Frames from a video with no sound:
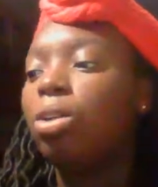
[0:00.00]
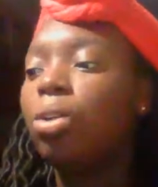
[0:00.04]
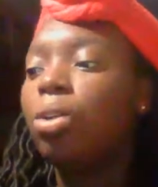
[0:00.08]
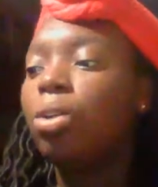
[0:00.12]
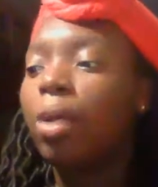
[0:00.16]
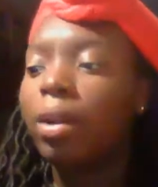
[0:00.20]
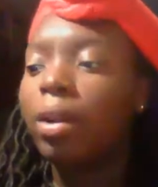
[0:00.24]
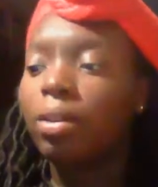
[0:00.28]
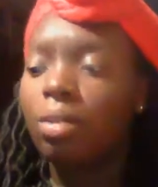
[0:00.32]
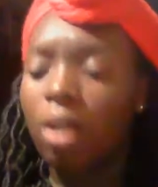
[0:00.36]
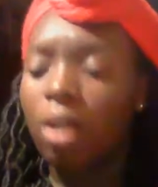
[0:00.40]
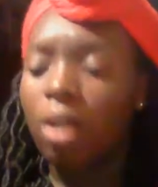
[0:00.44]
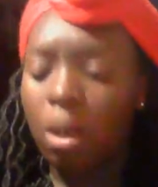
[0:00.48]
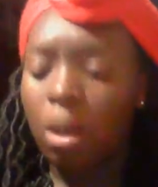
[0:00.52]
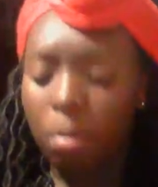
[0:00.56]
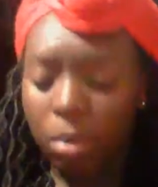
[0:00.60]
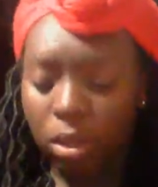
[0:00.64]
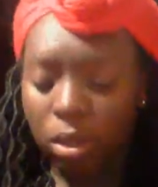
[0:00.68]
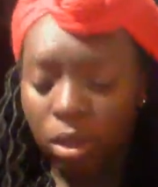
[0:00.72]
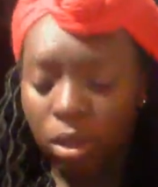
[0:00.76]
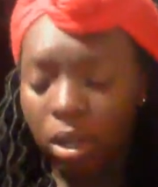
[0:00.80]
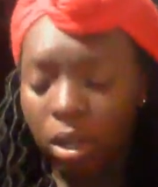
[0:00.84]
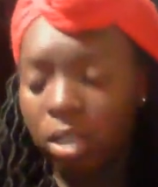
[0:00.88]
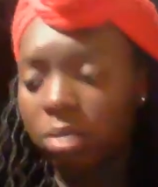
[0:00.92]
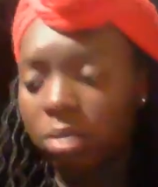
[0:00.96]
Are you helping
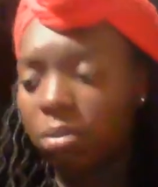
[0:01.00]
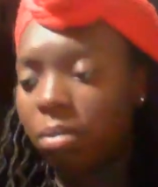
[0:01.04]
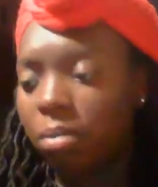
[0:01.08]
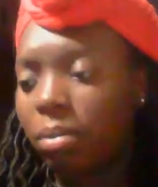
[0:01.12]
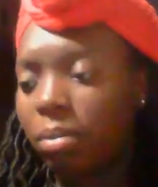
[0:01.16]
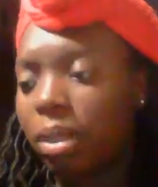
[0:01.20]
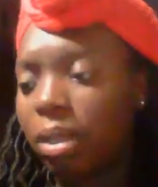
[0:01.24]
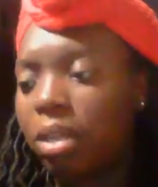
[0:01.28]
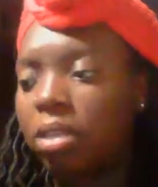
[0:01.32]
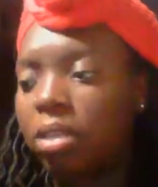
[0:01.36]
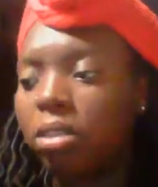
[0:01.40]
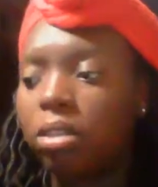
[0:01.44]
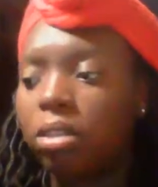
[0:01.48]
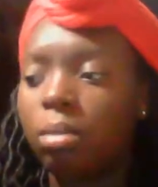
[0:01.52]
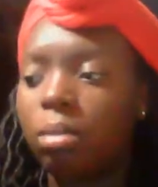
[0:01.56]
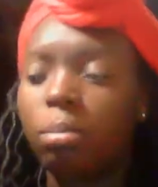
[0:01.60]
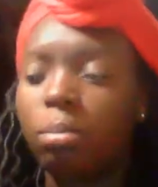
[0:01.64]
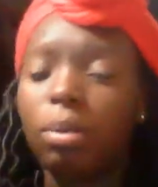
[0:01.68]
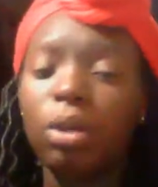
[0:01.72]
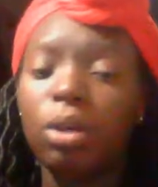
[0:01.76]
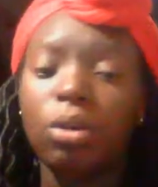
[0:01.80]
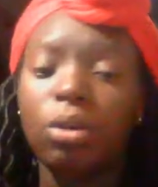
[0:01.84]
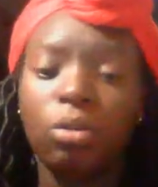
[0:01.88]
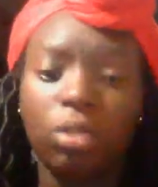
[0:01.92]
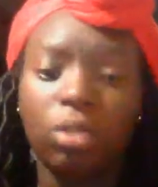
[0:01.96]
your husband manage the
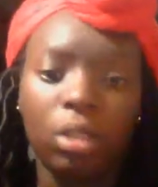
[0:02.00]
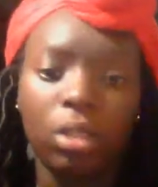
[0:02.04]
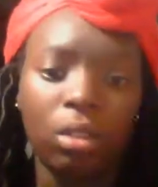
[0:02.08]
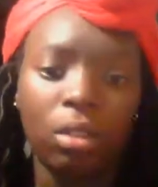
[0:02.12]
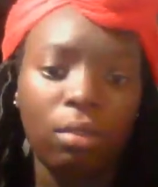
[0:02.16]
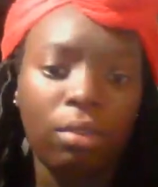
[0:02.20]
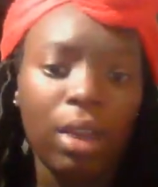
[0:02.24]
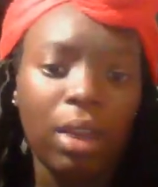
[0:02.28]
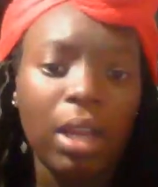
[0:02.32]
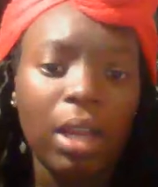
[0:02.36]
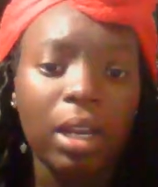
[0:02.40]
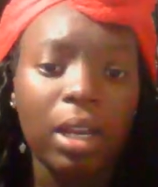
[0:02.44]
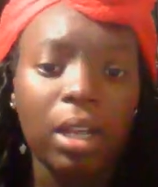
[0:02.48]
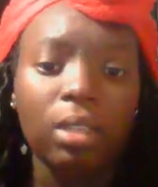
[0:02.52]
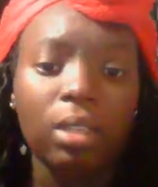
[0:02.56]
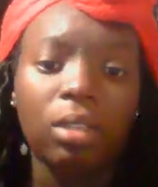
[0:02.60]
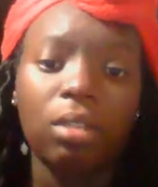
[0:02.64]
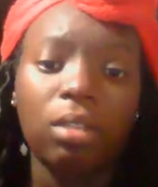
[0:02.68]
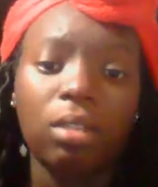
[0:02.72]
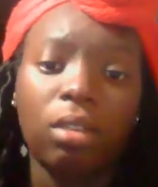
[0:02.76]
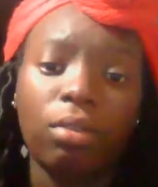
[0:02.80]
bills and the finances?